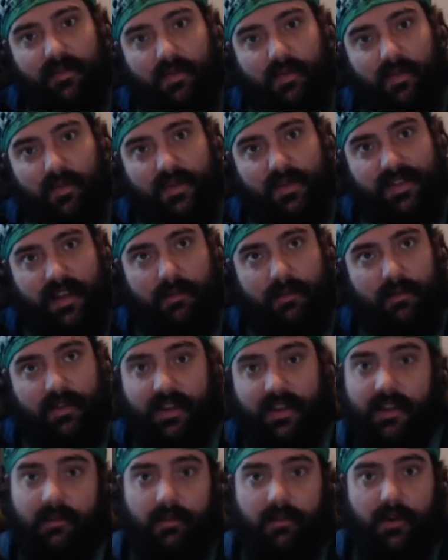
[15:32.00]
was able to
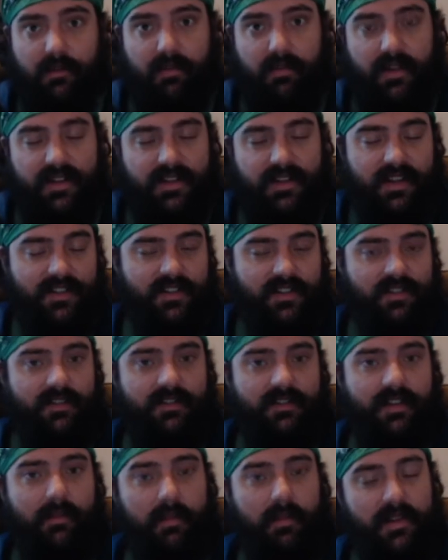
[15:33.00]
keep their
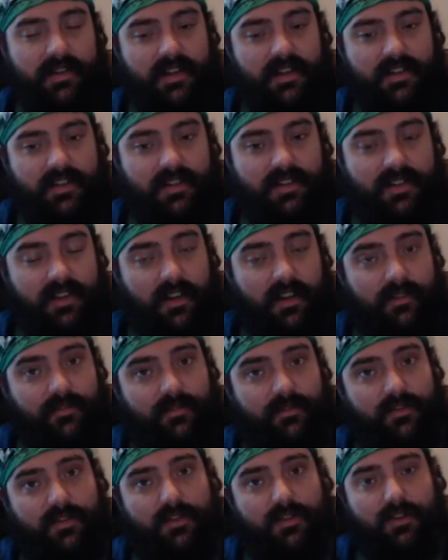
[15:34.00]
PlayStation and PlayStation
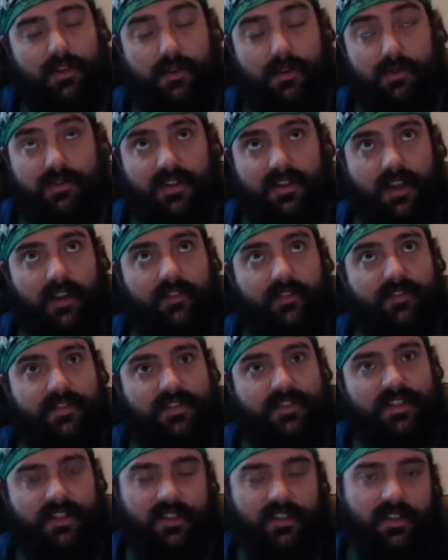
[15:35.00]
stuff 2 stuff
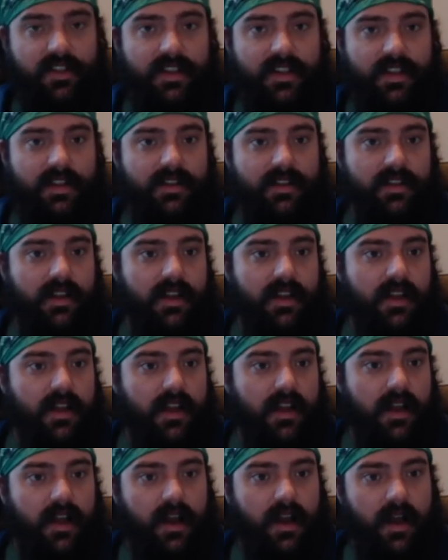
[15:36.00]
still in
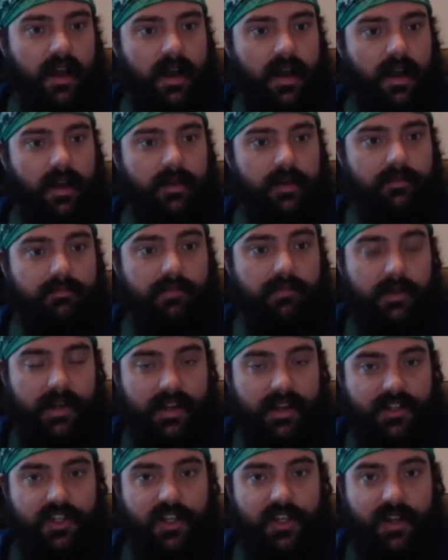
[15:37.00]

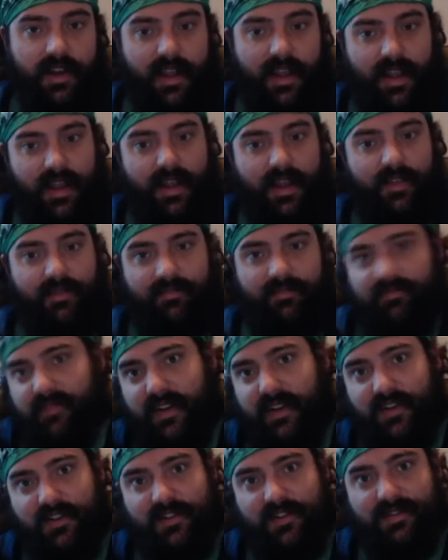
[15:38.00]
production, and
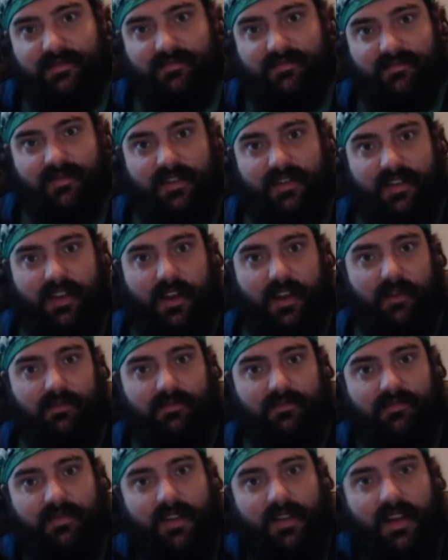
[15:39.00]
they just, you know,
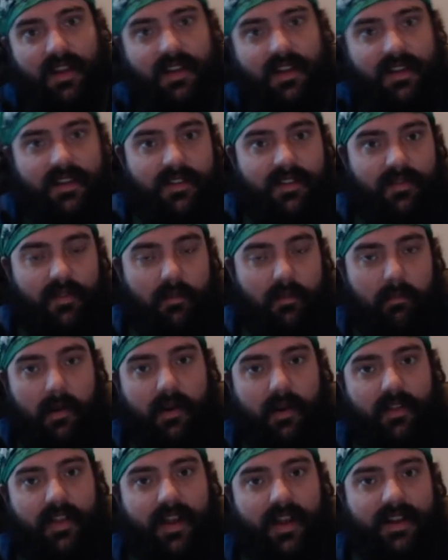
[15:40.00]
the
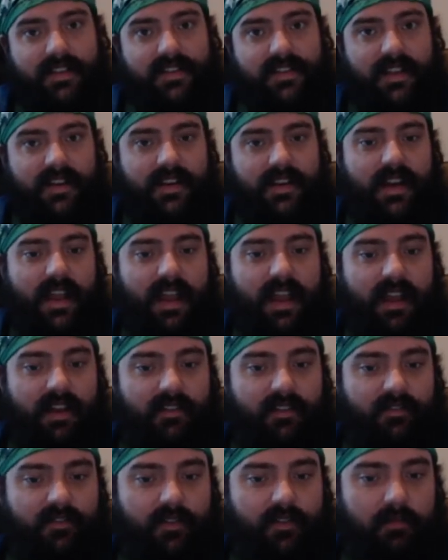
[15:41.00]
part of that is they didn't
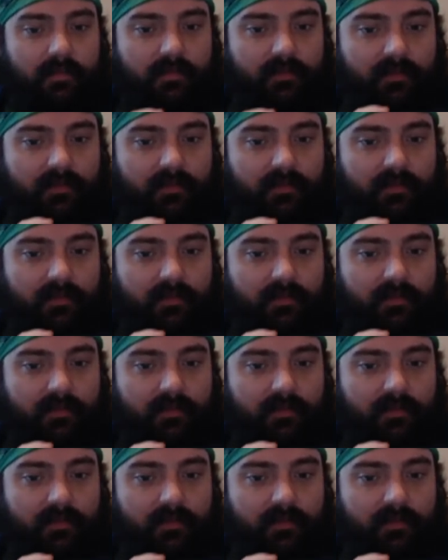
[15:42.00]
have the